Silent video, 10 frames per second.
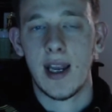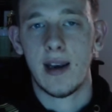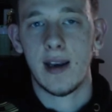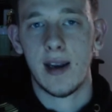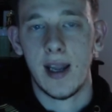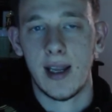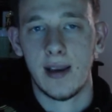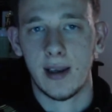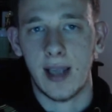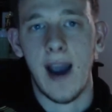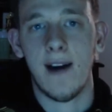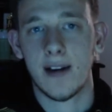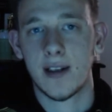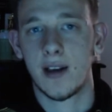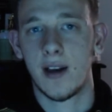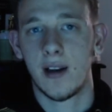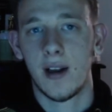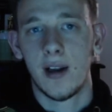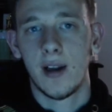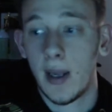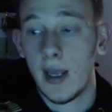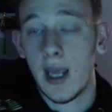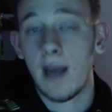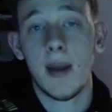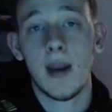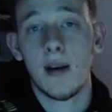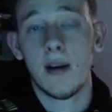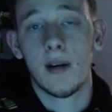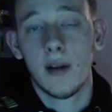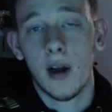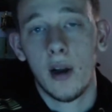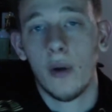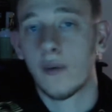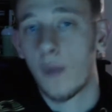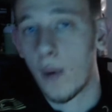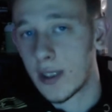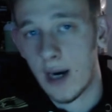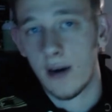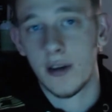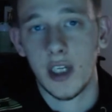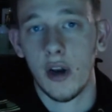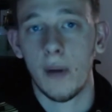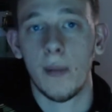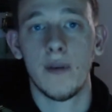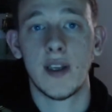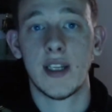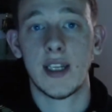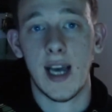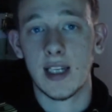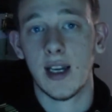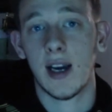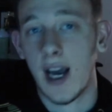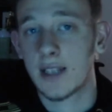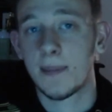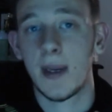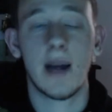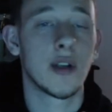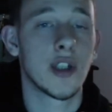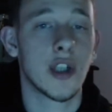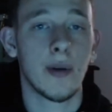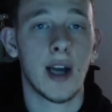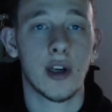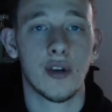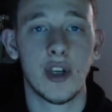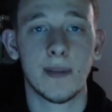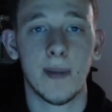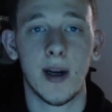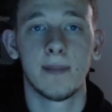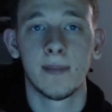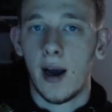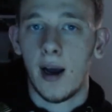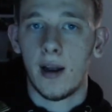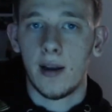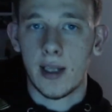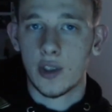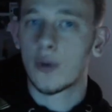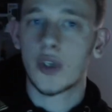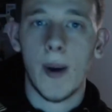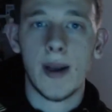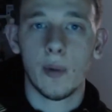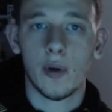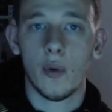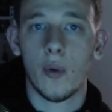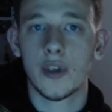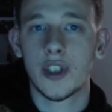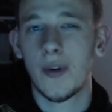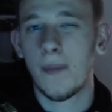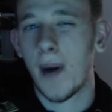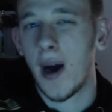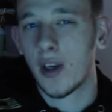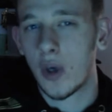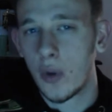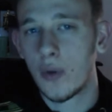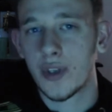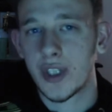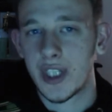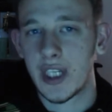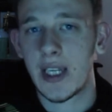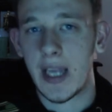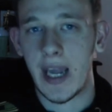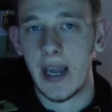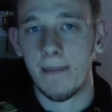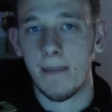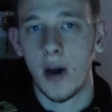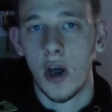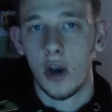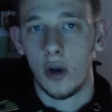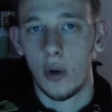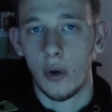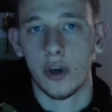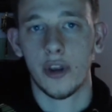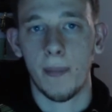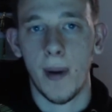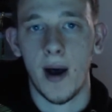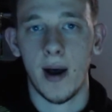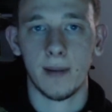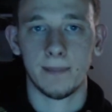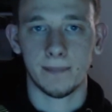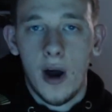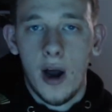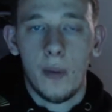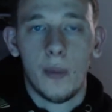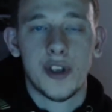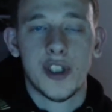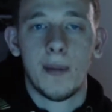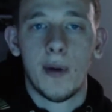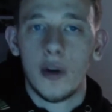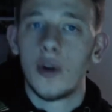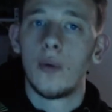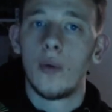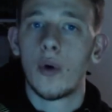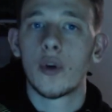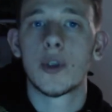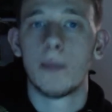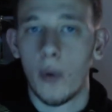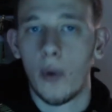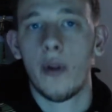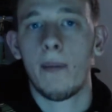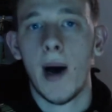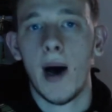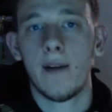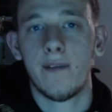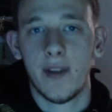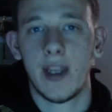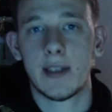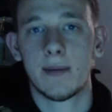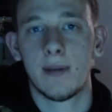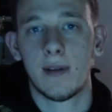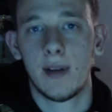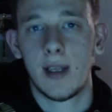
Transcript: in the character. But him in a lot of Quentin Tarantino movies, he has been able to show that charisma. There's also Edward Norton, but I couldn't see him look the part. I want someone who looks more the part for this